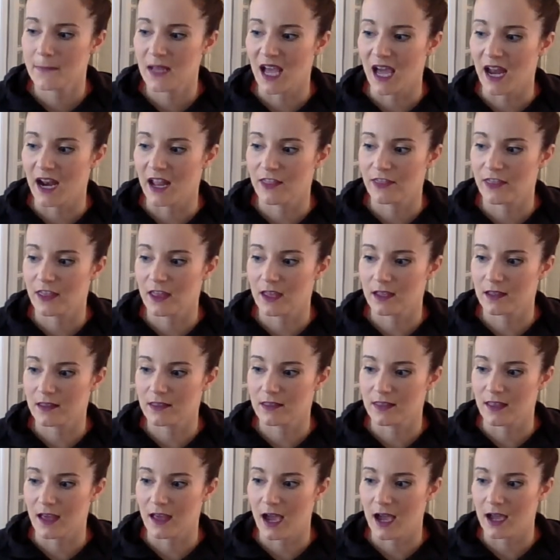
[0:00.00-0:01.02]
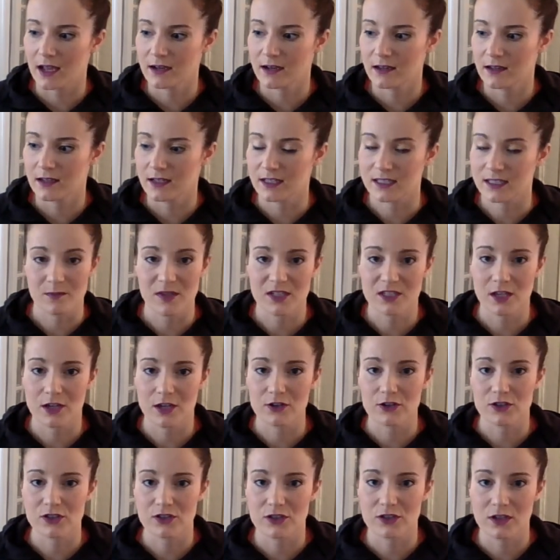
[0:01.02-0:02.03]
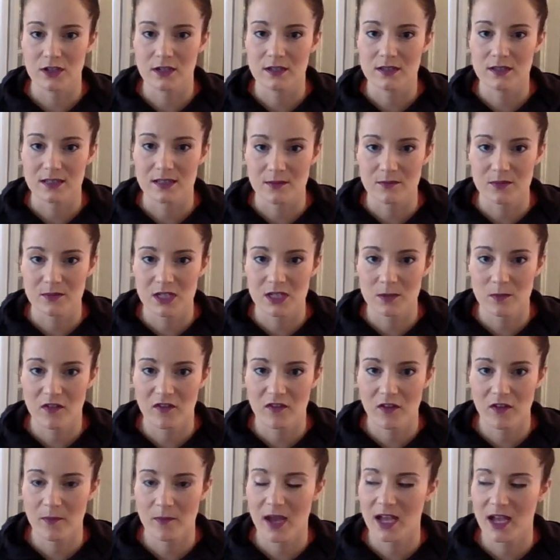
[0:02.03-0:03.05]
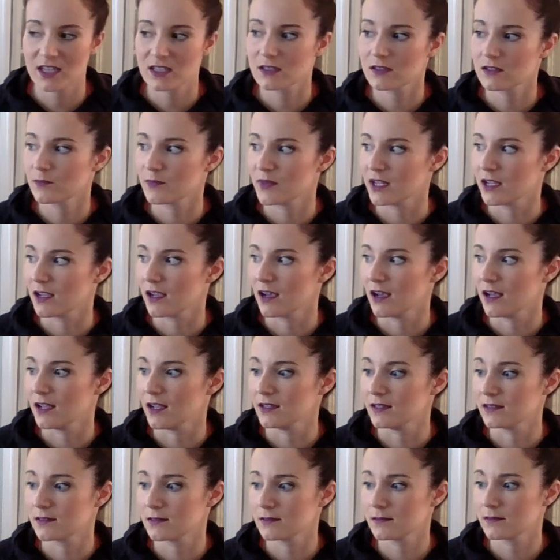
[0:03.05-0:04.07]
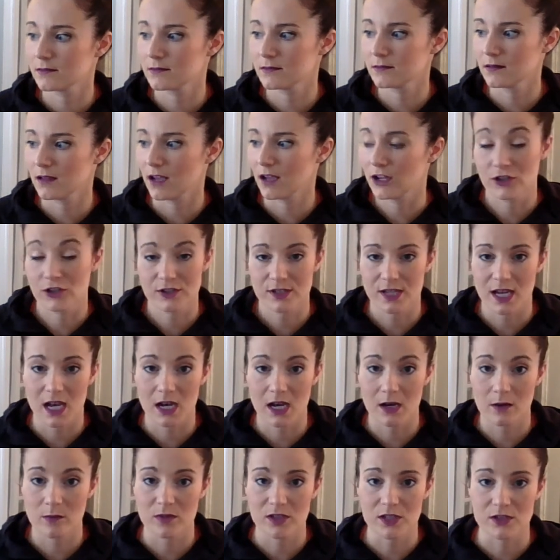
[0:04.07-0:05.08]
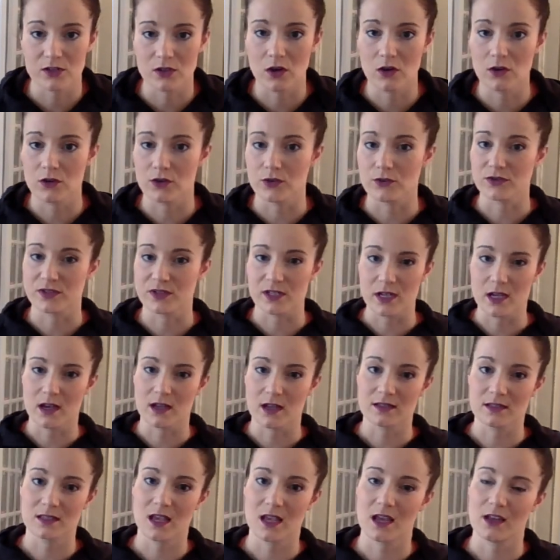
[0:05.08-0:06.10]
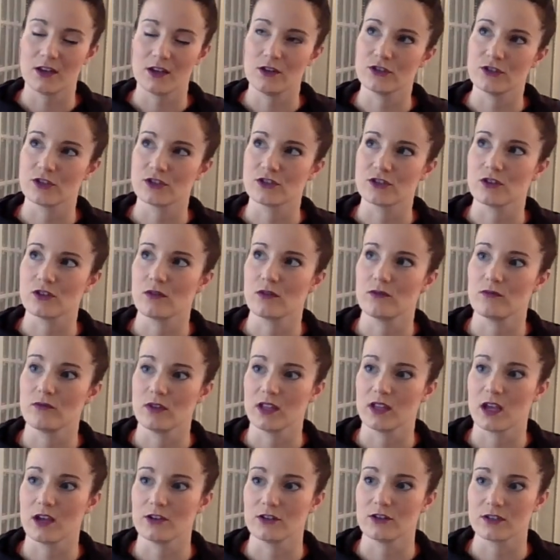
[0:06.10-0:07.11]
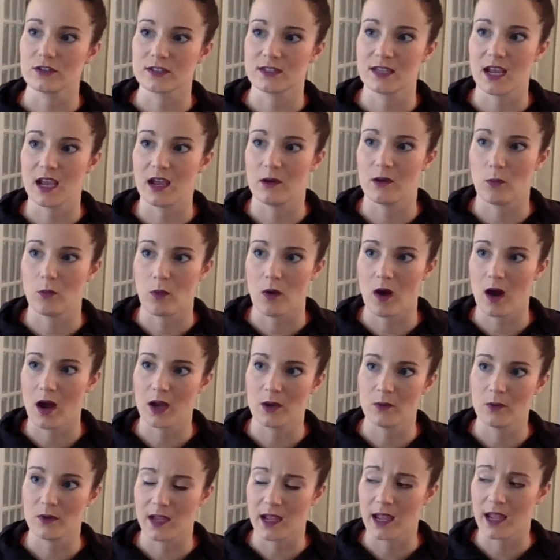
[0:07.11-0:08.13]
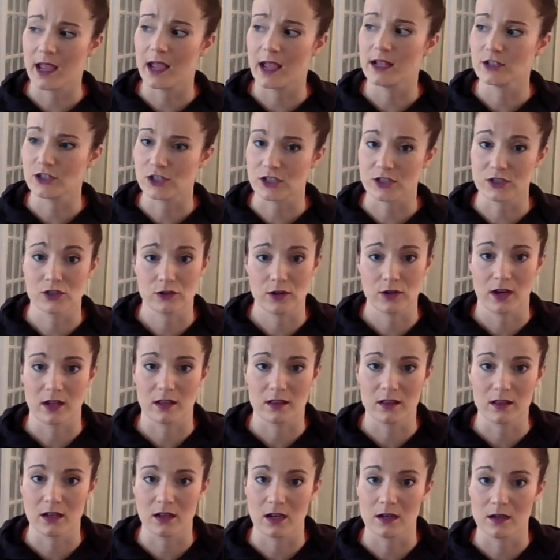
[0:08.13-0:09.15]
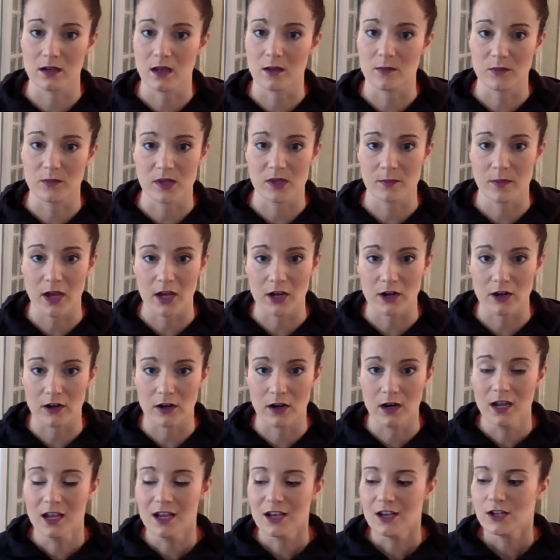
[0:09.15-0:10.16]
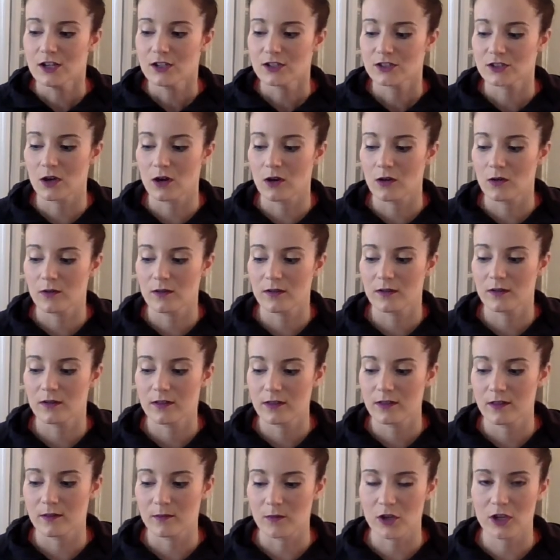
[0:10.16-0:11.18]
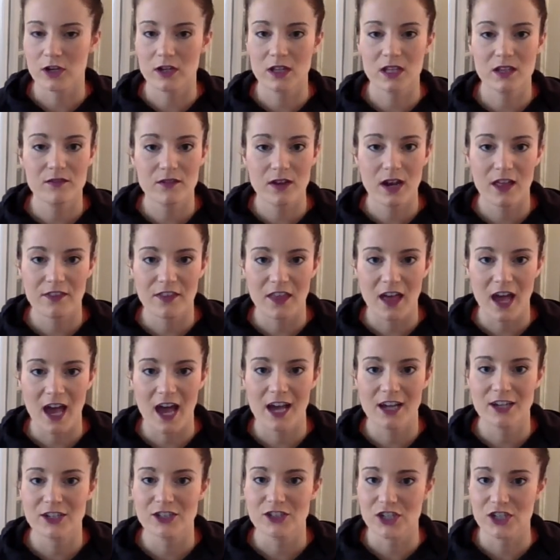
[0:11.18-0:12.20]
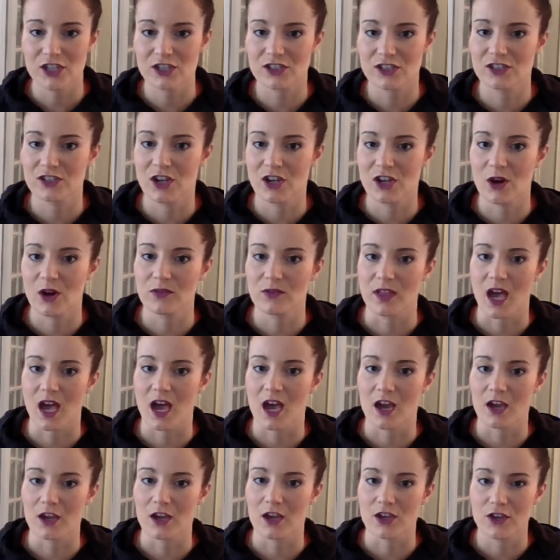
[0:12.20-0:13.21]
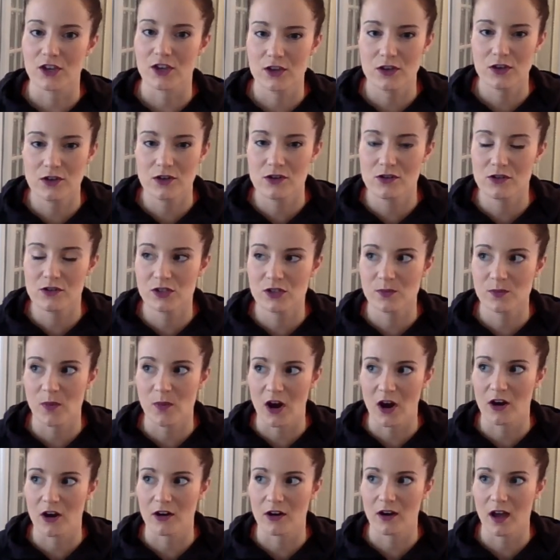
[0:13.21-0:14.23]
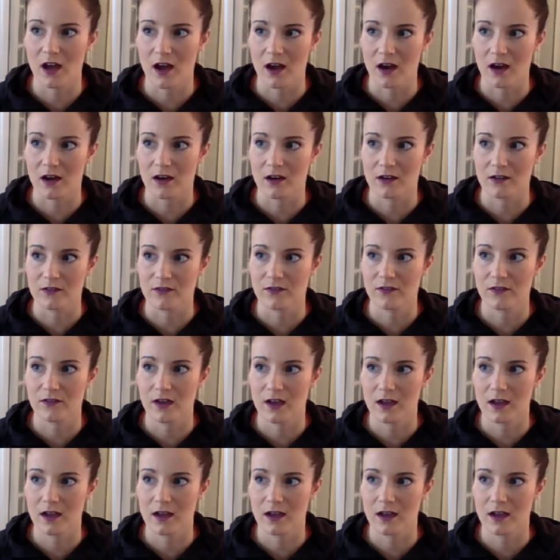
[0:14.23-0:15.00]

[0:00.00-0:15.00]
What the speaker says: And I think that it's a misunderstood symptom of MS, because understandably so, you see us and you just don't really understand why we can't just strengthen and be better. So I'm going to leave it at that. Just know that a huge part of